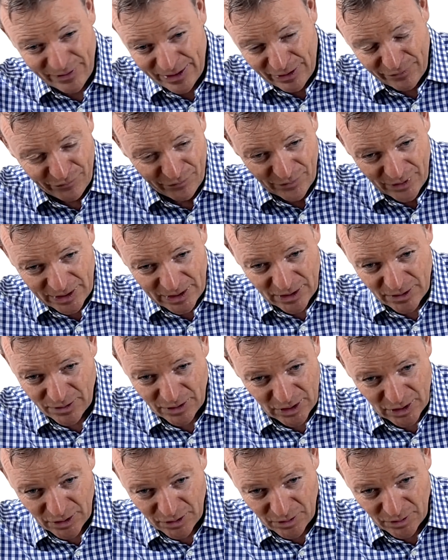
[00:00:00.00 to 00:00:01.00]
if
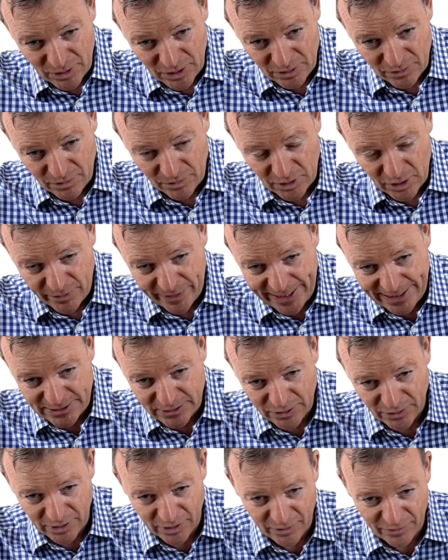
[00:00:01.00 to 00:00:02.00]
you then
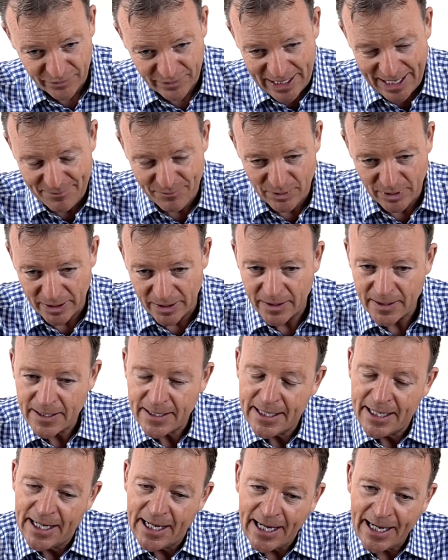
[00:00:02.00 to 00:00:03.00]
do it off camera.
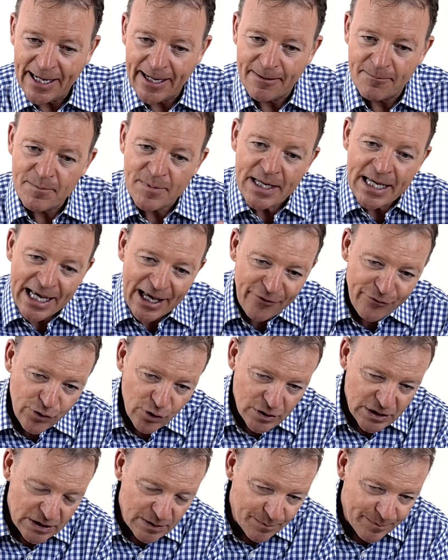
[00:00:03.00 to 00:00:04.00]
If you're
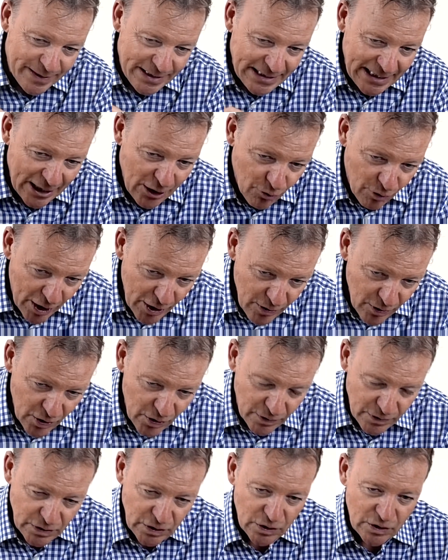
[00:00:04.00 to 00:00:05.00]
submitting your own
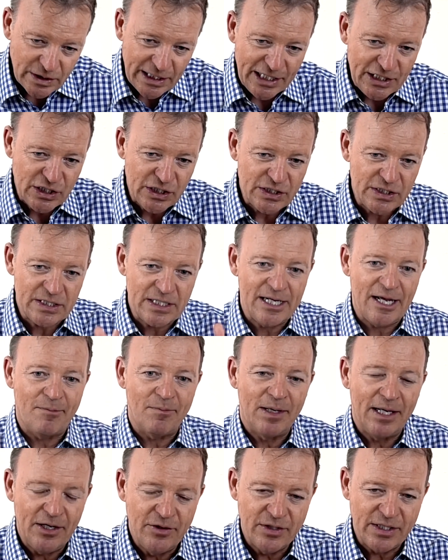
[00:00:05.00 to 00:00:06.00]
consultations and
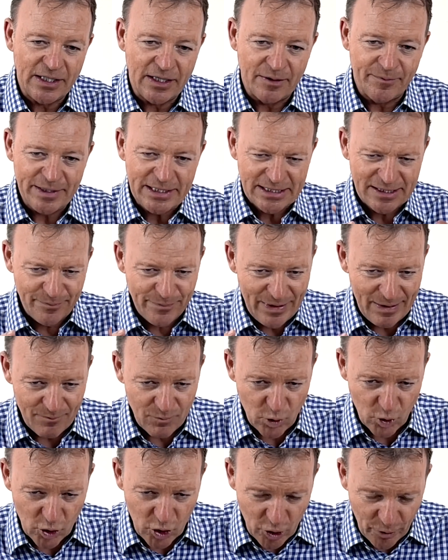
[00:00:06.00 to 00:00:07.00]
uploading them, it's a bit
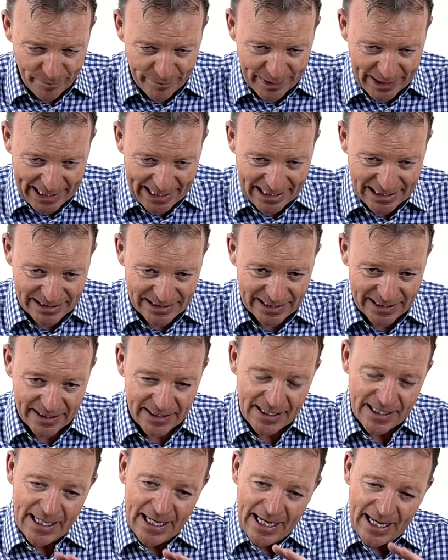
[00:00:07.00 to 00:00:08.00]
more complicated
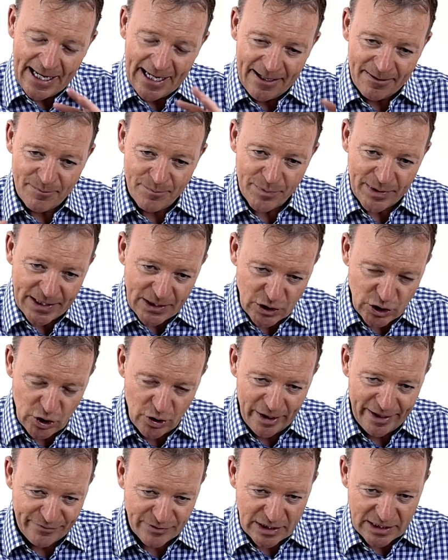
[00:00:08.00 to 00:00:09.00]
because you
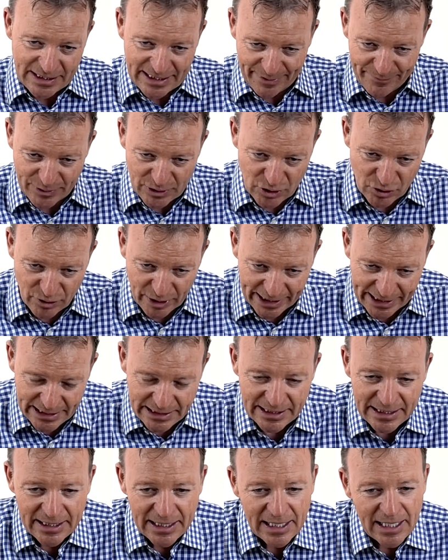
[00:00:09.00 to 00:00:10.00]
have to demonstrate
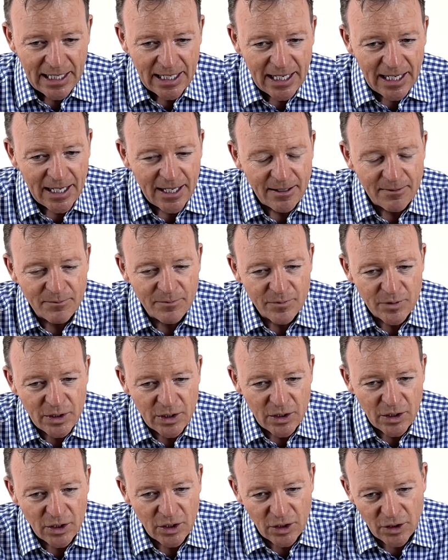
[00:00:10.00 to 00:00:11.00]

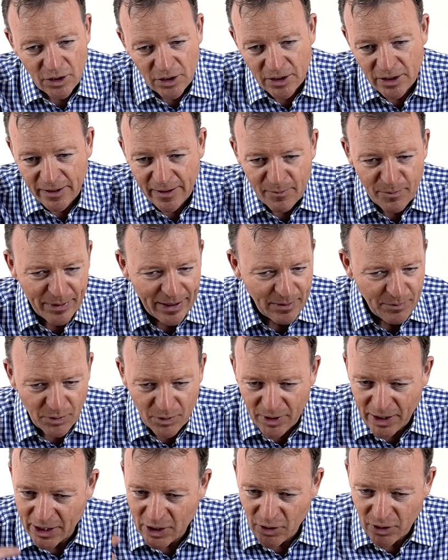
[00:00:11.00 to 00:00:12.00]
the
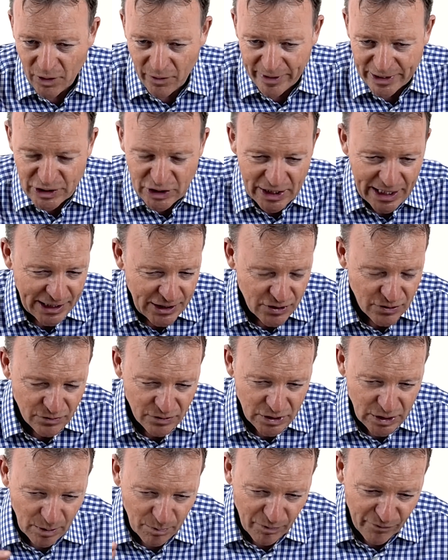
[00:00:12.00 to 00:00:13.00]
paperwork or your educational
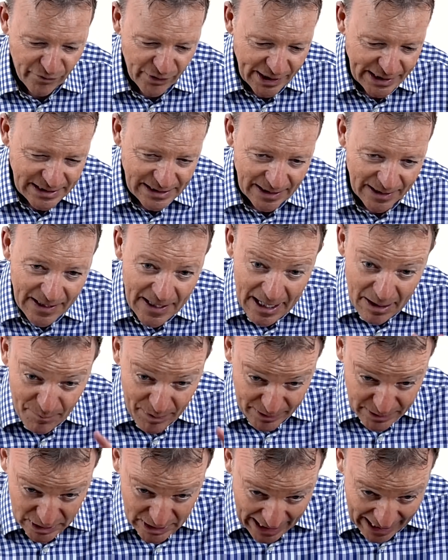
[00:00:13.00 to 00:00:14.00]
supervisor.
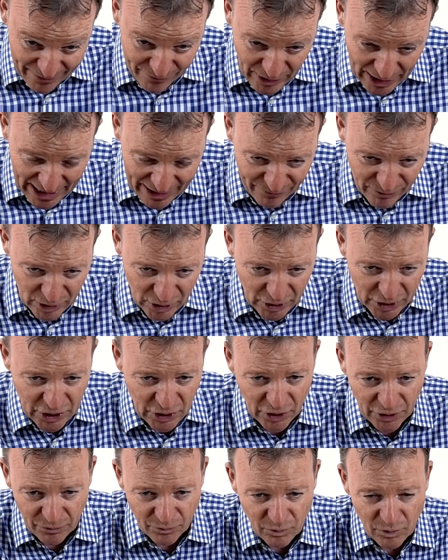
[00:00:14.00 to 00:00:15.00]
But have a look
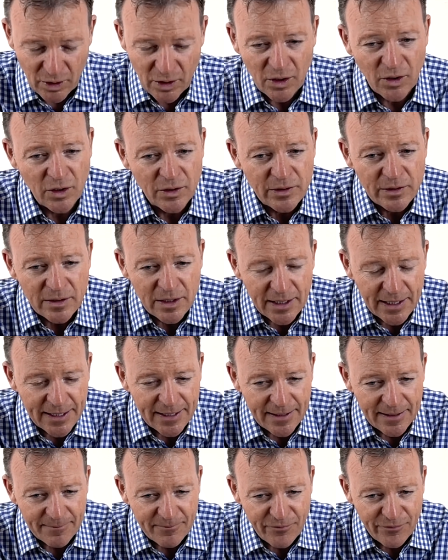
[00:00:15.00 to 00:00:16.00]
on
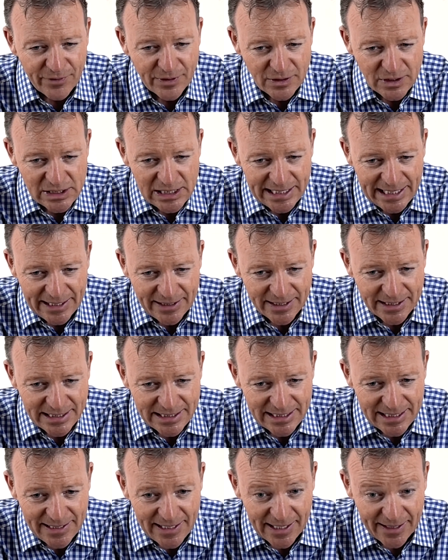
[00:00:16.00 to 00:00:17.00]
Phil's link that he
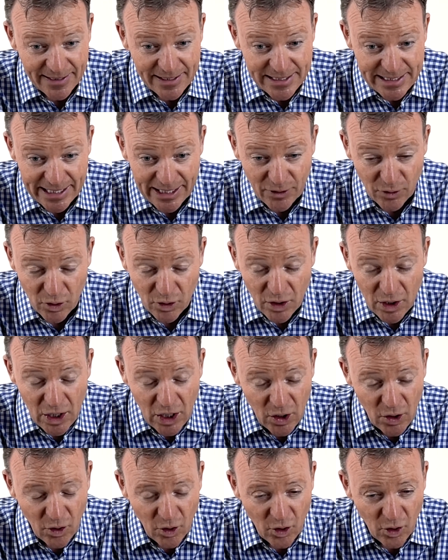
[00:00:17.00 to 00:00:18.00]
did the other day,
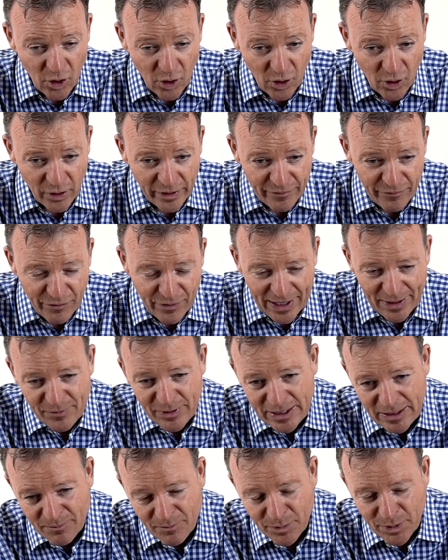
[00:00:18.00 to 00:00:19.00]
or in fact we
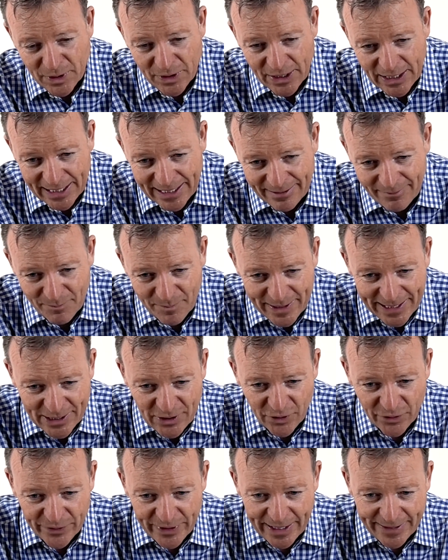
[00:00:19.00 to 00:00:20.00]
can put the link back
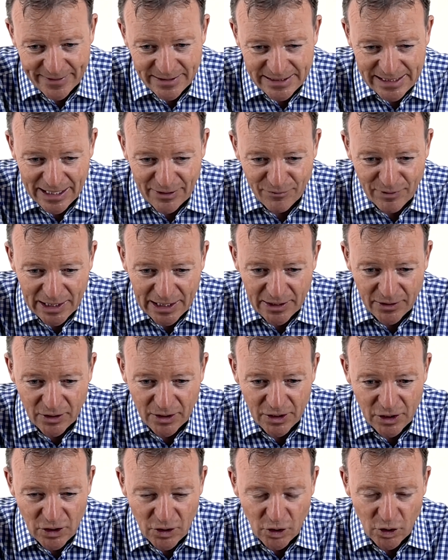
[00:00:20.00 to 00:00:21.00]
on there this evening
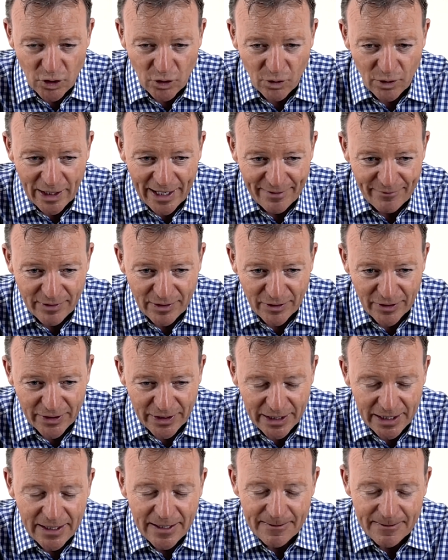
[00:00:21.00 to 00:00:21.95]
and you can all have a look.